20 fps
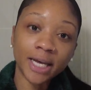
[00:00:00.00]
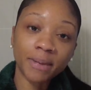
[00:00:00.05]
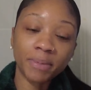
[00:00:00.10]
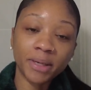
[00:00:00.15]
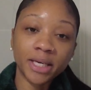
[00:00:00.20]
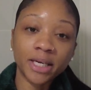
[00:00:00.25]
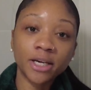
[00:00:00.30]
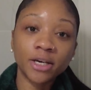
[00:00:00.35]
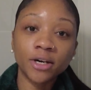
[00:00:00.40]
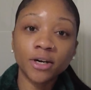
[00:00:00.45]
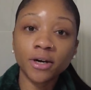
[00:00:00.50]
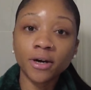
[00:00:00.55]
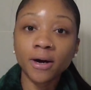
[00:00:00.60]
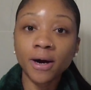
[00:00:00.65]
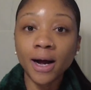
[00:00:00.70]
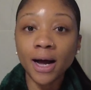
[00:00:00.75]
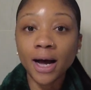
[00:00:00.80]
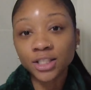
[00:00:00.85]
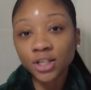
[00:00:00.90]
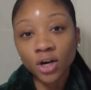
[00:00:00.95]
time
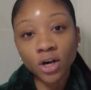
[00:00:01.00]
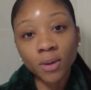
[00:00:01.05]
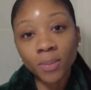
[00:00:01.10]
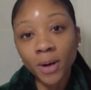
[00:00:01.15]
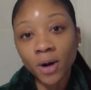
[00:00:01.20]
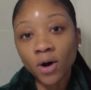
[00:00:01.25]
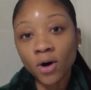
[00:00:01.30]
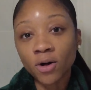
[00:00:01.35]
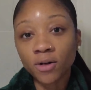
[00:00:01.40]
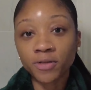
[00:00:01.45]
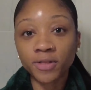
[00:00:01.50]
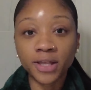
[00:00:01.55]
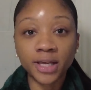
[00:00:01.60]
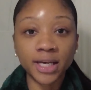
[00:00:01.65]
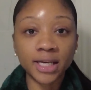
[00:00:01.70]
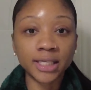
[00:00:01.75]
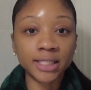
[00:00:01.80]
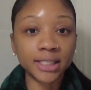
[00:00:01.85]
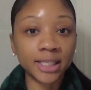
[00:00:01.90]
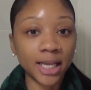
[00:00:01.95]
here, I talk about all
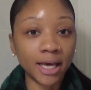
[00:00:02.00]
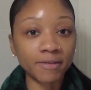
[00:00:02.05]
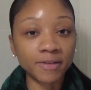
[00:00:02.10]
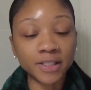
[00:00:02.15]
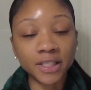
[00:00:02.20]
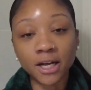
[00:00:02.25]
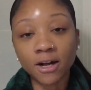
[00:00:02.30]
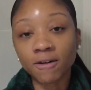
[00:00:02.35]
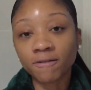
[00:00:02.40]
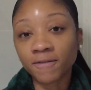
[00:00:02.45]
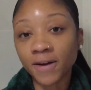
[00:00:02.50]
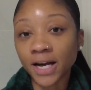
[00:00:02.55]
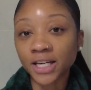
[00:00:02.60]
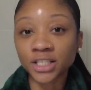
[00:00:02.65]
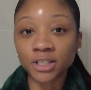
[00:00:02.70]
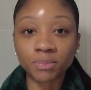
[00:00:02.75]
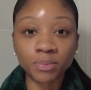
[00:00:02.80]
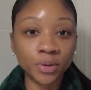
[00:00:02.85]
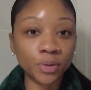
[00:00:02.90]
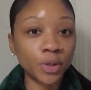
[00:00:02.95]
things lifestyle,
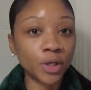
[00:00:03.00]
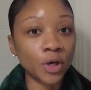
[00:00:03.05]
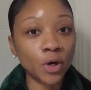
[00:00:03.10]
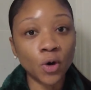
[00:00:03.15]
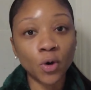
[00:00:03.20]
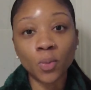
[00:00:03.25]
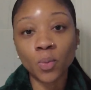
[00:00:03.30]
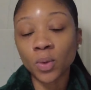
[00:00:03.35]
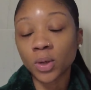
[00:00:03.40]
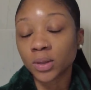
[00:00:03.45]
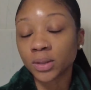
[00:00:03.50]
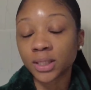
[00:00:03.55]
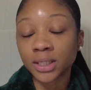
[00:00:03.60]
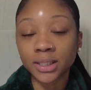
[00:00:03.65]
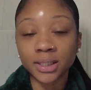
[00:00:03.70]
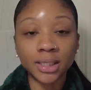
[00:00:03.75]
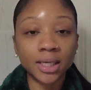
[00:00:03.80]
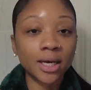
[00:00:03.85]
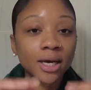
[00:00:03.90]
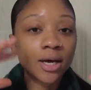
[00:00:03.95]
fashion, beauty, home,
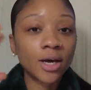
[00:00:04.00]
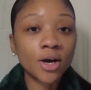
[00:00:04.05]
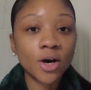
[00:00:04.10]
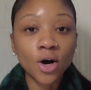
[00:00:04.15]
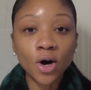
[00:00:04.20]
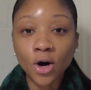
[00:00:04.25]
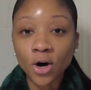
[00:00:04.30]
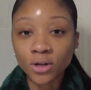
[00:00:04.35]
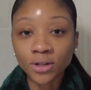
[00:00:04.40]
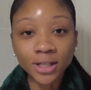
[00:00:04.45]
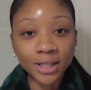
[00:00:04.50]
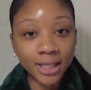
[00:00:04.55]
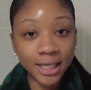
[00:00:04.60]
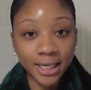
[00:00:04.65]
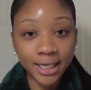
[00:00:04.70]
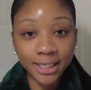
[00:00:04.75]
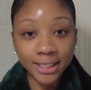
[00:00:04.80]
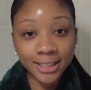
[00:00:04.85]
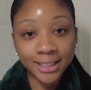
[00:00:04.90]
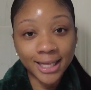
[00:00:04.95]
wellness, all the
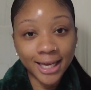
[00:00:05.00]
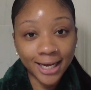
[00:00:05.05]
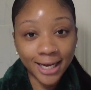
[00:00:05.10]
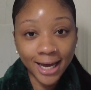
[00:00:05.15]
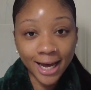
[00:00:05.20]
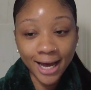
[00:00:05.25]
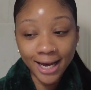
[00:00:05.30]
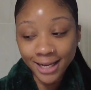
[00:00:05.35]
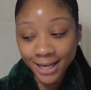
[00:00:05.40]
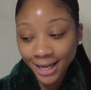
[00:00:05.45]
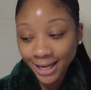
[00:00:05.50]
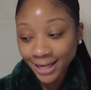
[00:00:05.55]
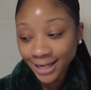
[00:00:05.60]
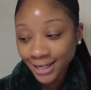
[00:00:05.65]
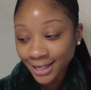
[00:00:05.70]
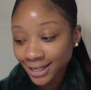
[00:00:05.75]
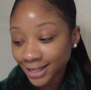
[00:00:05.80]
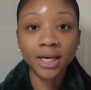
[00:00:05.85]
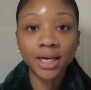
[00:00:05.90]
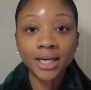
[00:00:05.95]
things that I
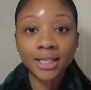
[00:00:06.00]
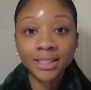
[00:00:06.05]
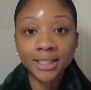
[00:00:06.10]
like.